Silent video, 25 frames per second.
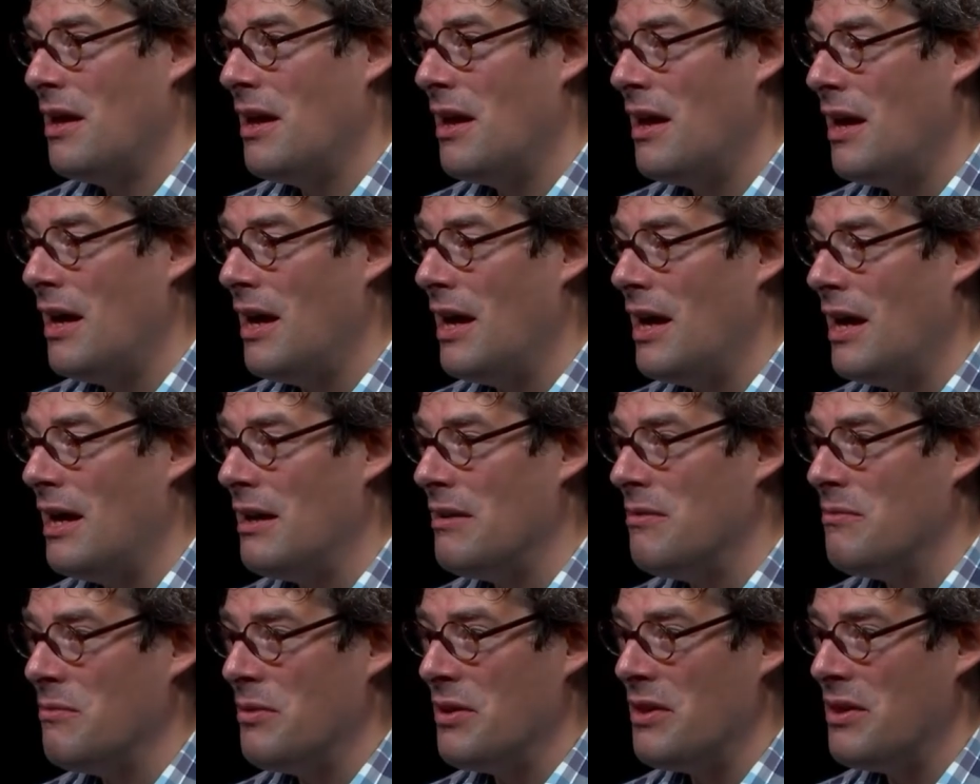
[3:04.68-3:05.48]

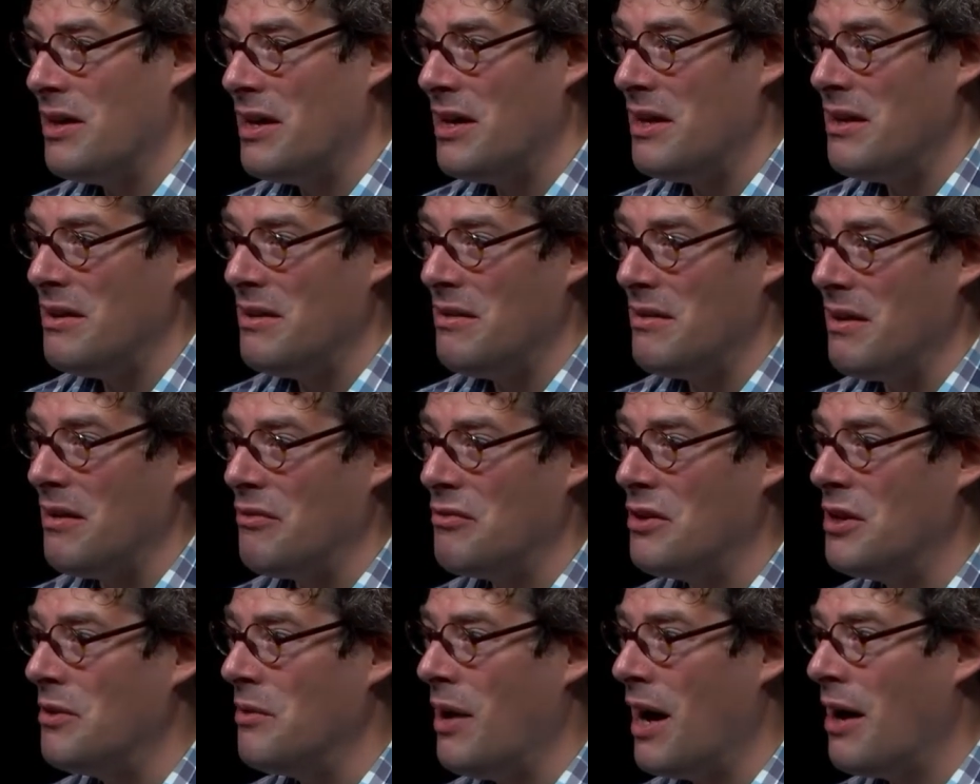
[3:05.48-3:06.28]
and within a
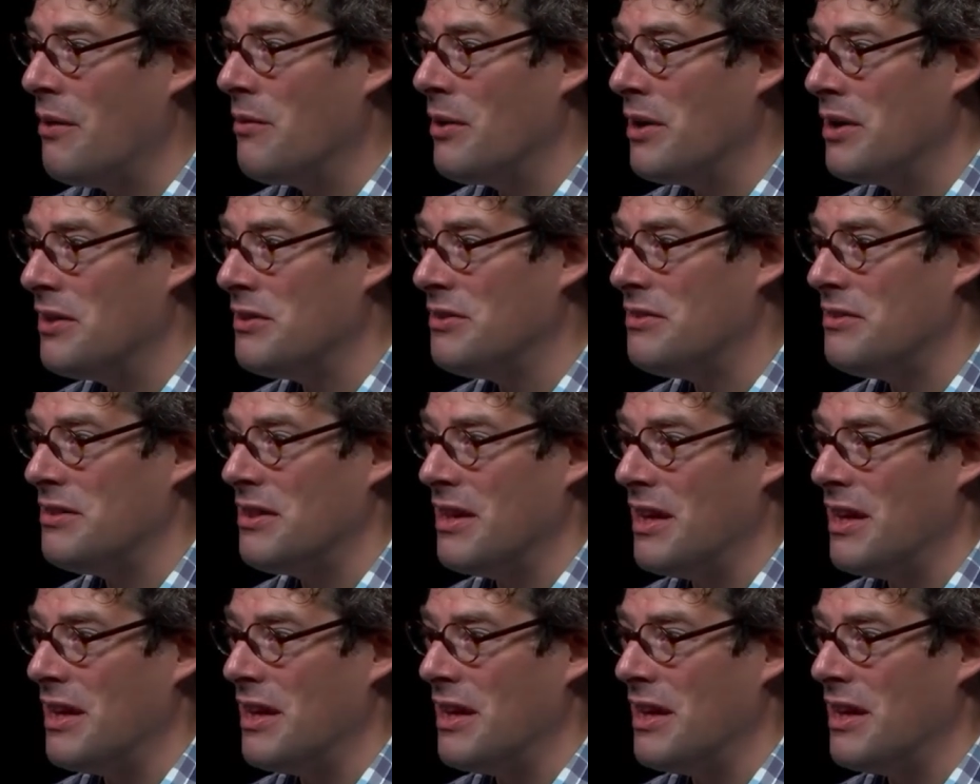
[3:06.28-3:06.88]
few hours